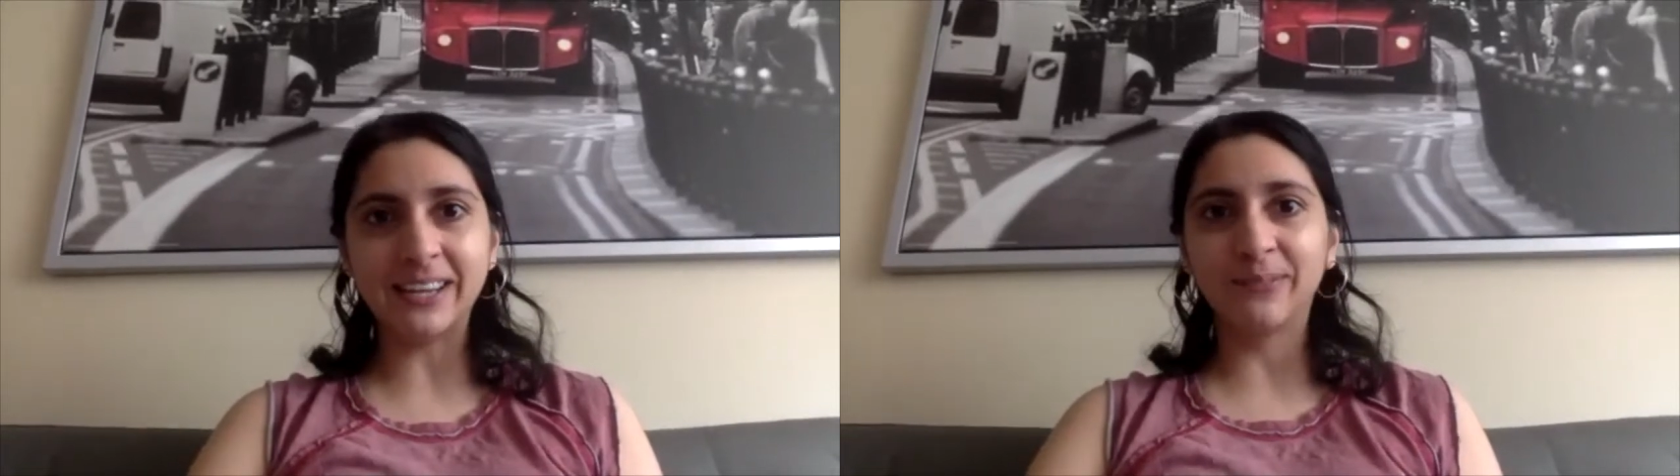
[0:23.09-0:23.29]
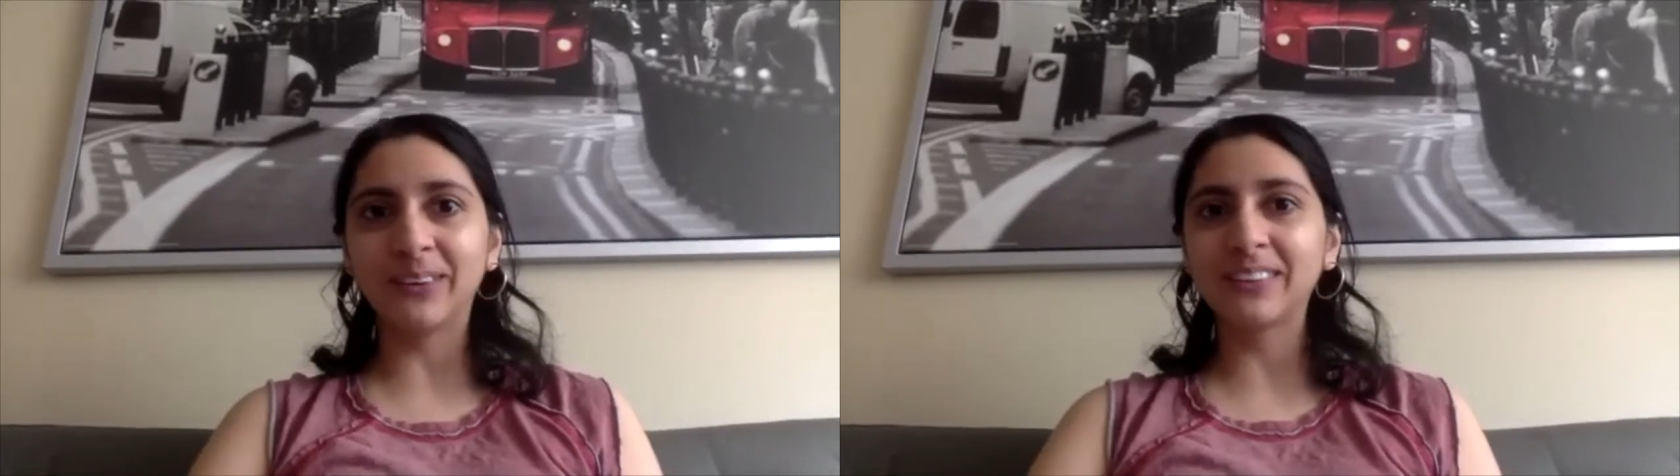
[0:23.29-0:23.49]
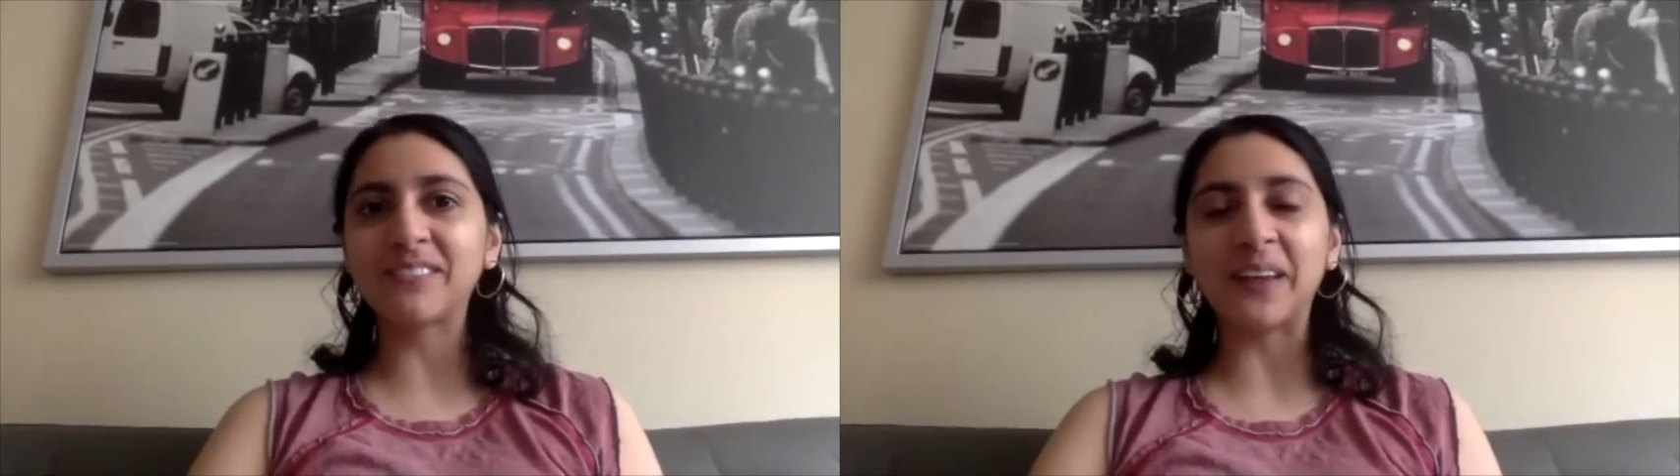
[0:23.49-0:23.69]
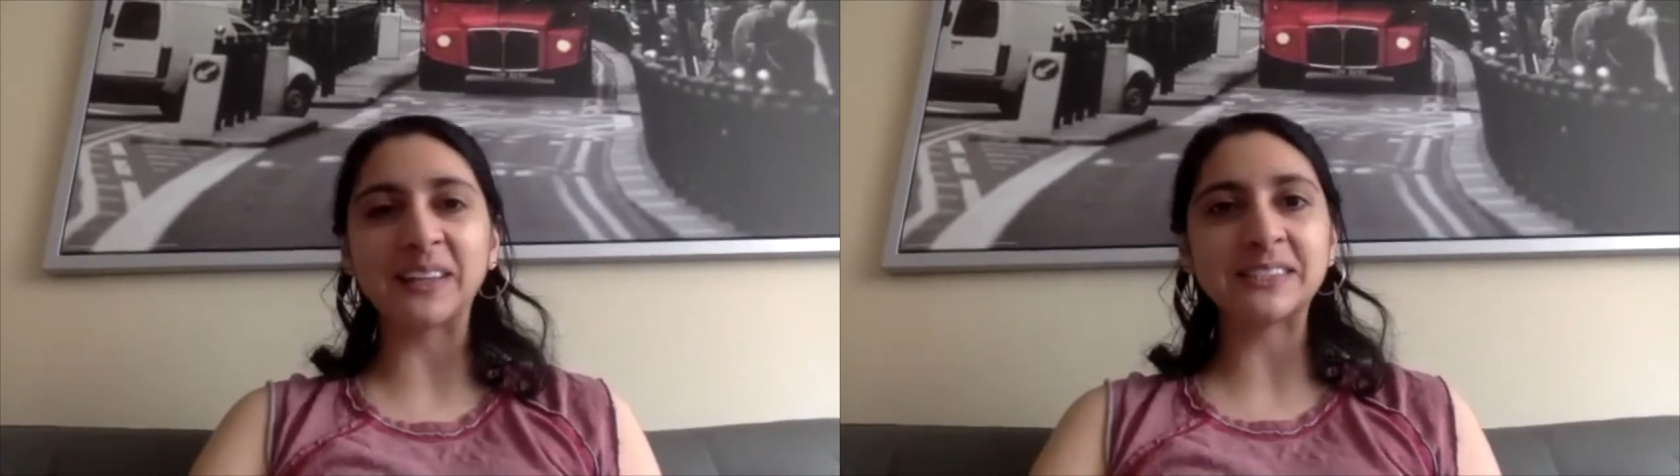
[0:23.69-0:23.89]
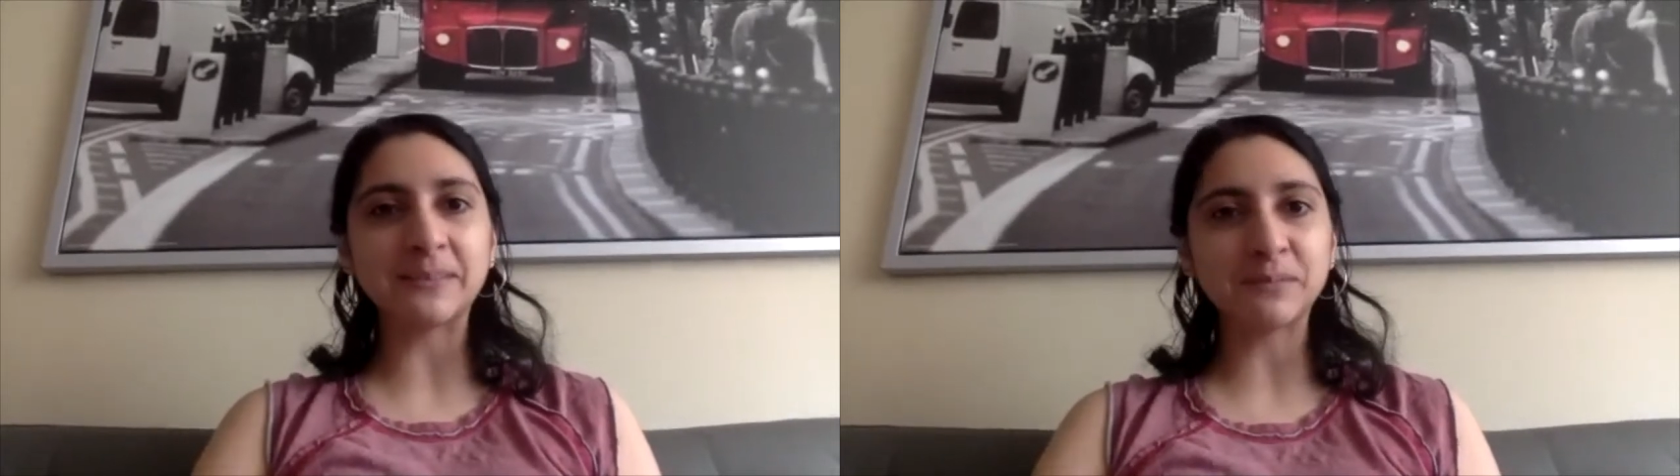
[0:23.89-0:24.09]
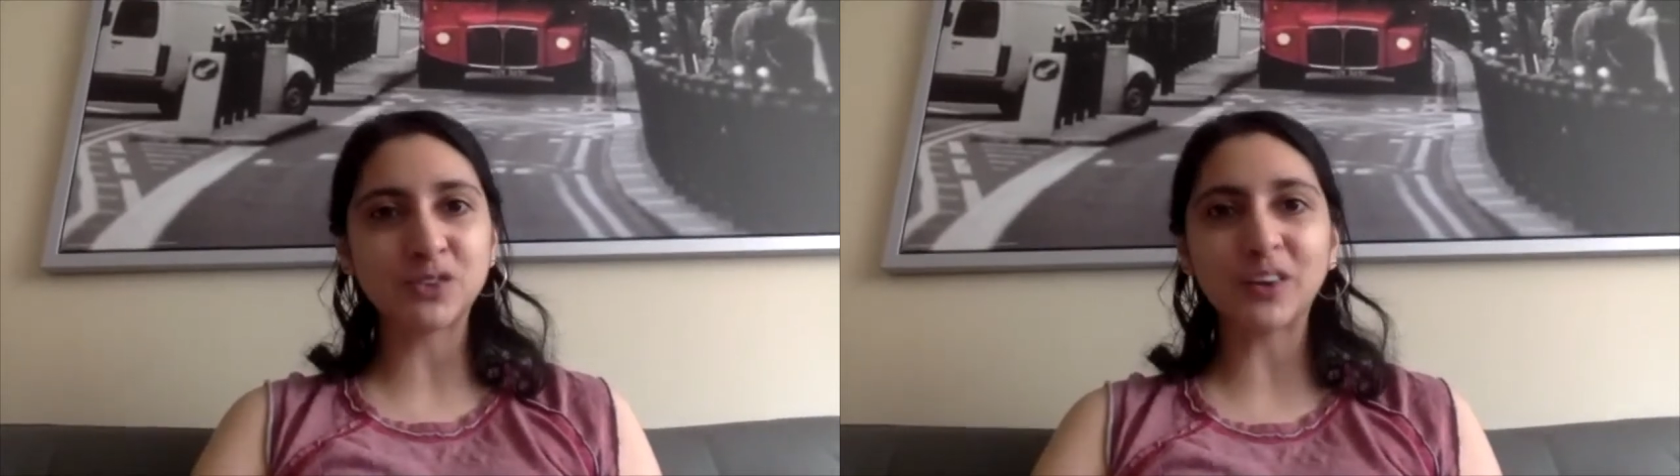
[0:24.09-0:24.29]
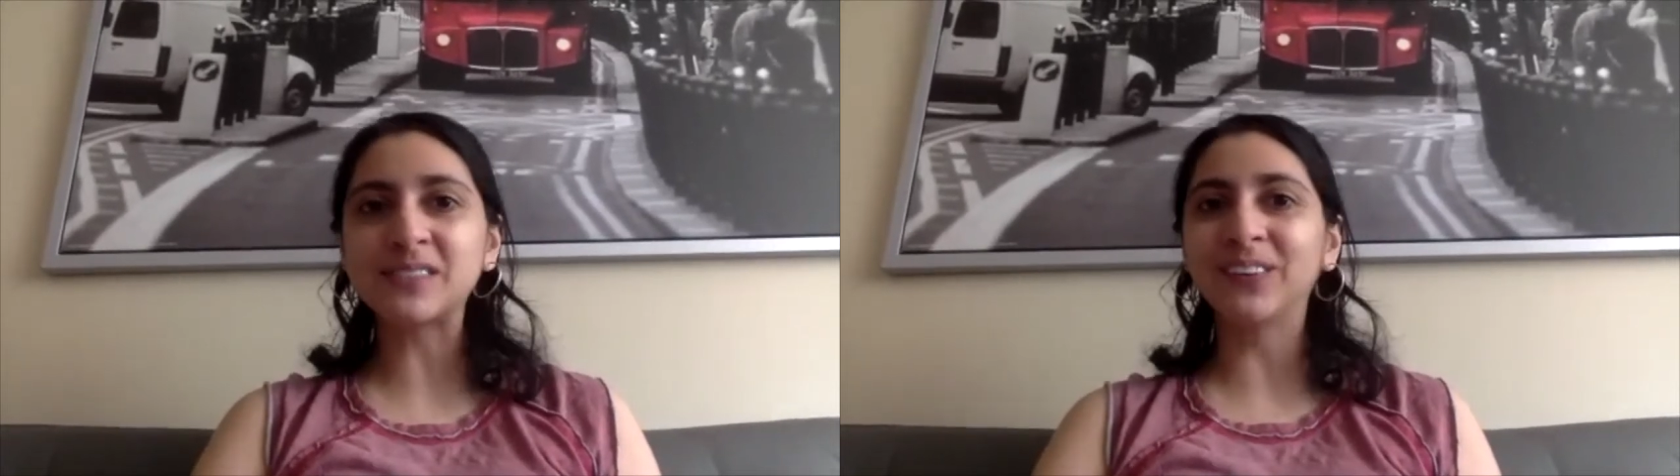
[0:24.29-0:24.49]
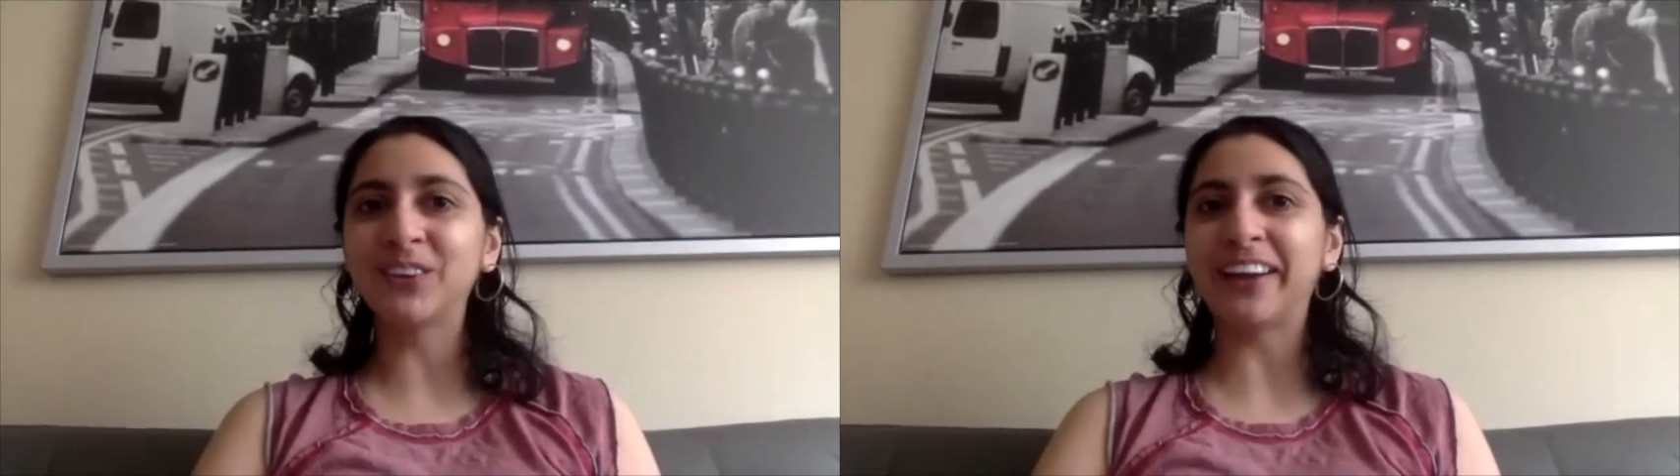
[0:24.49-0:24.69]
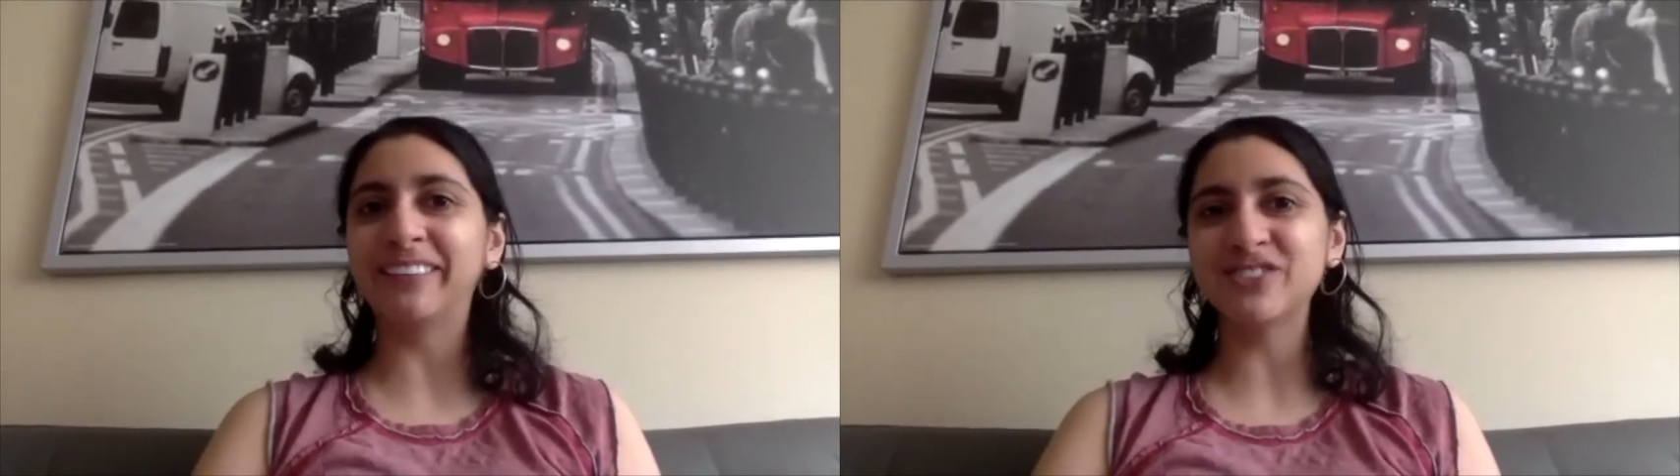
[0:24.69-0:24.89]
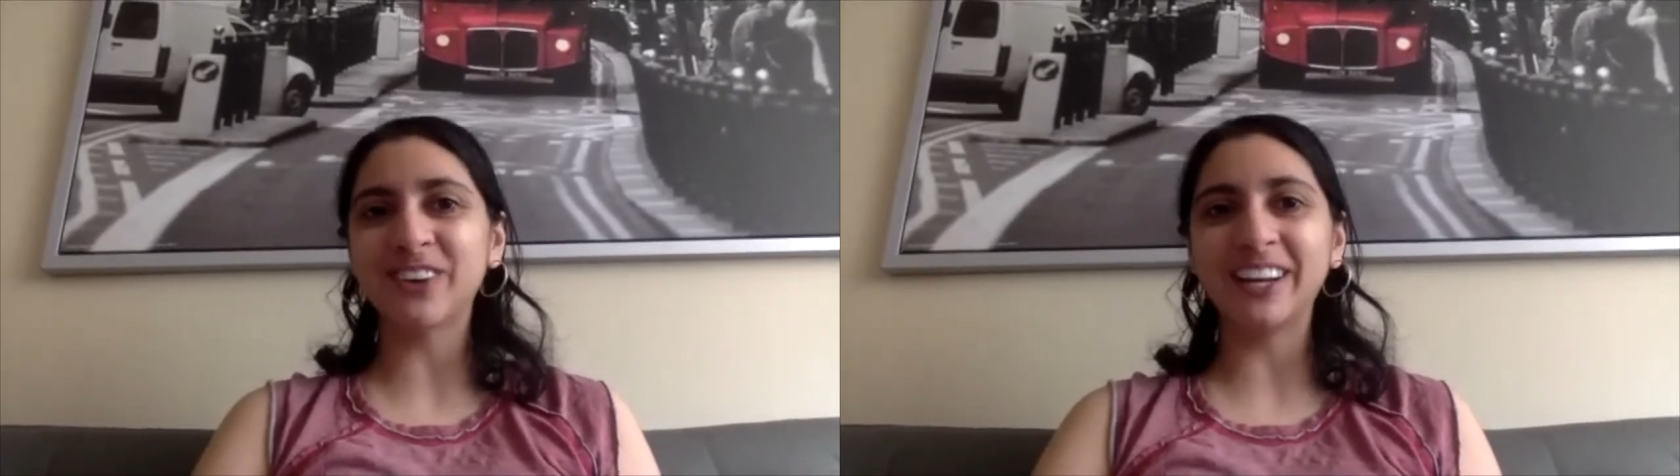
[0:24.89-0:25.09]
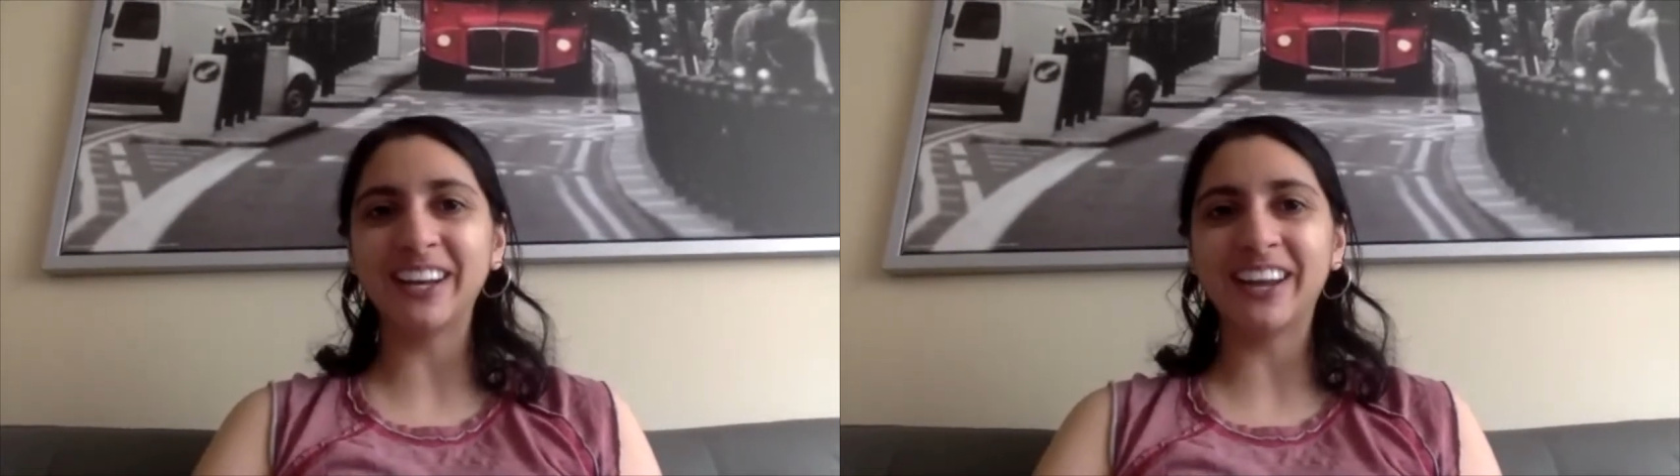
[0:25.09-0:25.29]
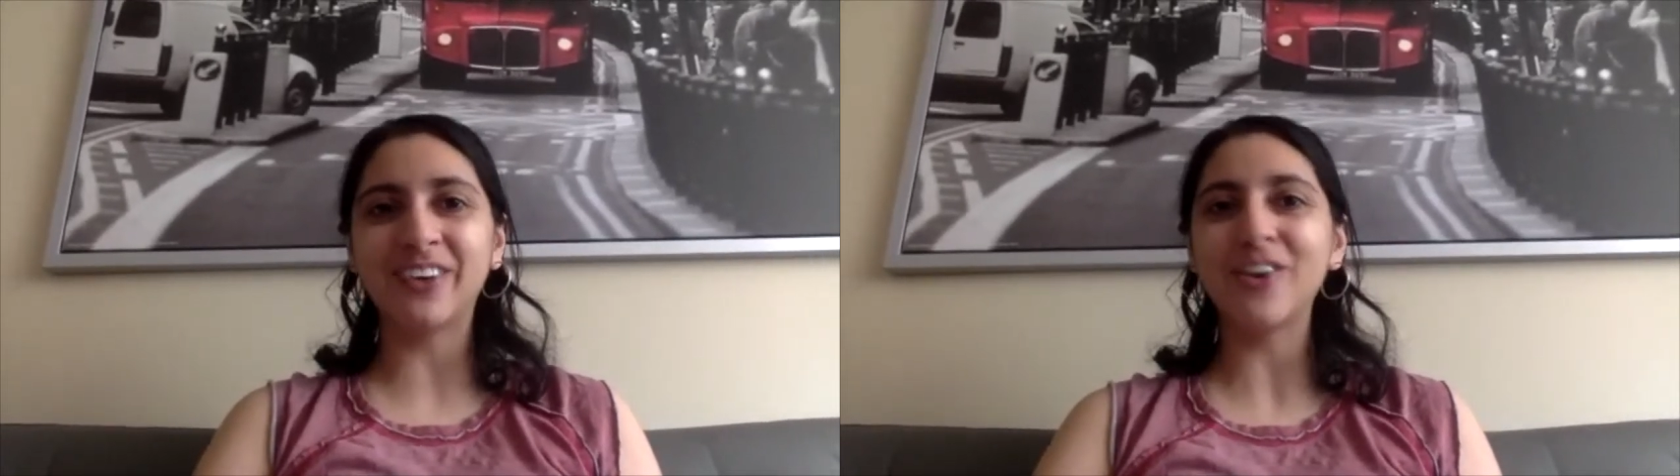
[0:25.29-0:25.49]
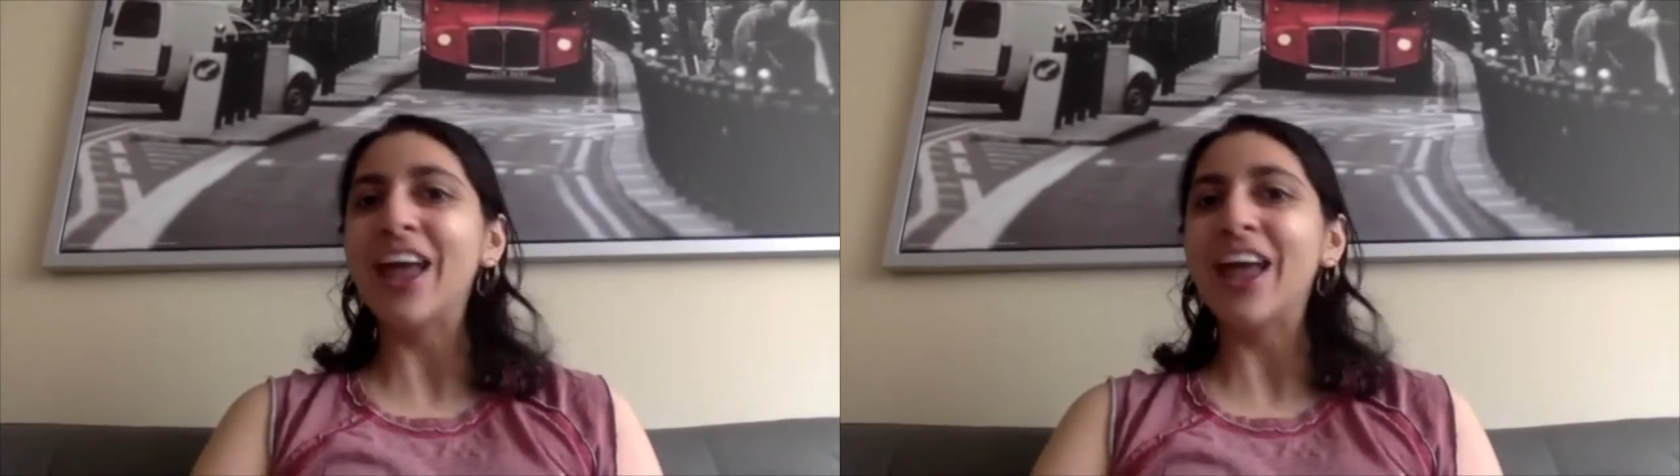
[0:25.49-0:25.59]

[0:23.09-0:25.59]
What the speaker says: We're living in some stressful times right now,